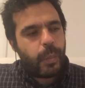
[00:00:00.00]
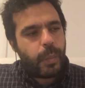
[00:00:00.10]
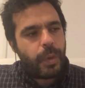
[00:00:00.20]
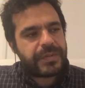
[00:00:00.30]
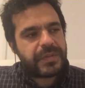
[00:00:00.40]

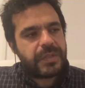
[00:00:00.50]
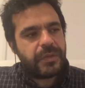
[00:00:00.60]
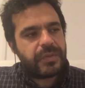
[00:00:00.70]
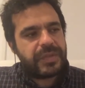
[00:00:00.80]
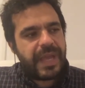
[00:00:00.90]
what's
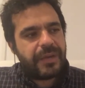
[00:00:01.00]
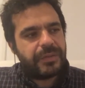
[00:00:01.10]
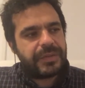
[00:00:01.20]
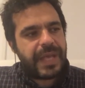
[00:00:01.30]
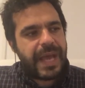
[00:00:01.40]
your take
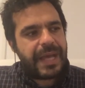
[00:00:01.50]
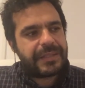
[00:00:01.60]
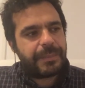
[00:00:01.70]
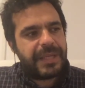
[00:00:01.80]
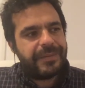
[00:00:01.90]
on
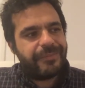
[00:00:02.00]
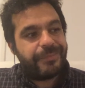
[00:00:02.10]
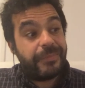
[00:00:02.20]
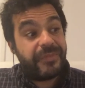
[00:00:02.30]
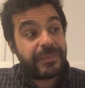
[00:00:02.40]
that? I mean,
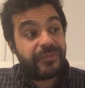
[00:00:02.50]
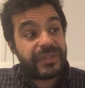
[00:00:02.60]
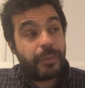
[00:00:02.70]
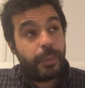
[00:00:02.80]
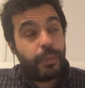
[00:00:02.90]
for
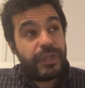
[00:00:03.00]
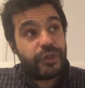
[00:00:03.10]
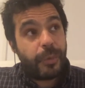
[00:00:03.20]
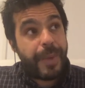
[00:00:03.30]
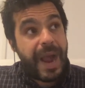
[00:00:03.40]
example, with
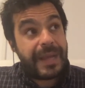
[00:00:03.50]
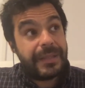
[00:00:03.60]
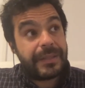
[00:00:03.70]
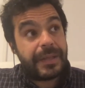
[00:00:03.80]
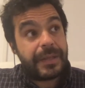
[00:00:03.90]
Joe
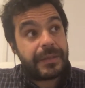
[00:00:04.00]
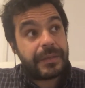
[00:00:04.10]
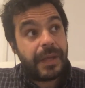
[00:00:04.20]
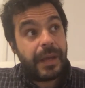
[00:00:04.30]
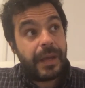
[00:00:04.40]

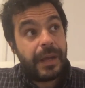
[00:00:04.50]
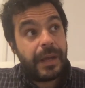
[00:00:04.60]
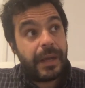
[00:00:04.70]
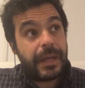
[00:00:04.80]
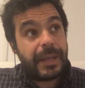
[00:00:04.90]
Biden's
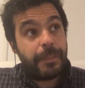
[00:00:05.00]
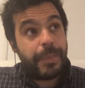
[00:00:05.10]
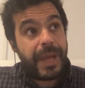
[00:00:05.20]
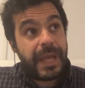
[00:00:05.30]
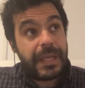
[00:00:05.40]

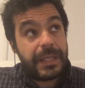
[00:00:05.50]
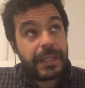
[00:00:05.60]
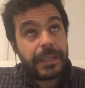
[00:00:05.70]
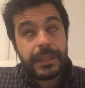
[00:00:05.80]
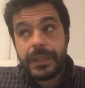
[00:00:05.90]
campaign,
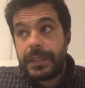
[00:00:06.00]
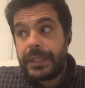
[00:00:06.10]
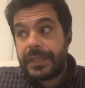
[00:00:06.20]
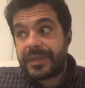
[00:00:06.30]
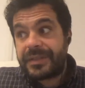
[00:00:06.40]

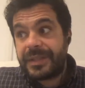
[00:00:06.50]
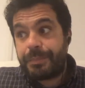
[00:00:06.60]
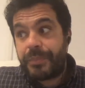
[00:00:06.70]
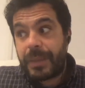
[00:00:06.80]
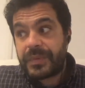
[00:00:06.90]
in the sense
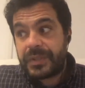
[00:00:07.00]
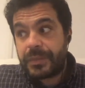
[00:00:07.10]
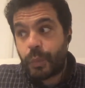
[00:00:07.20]
that perhaps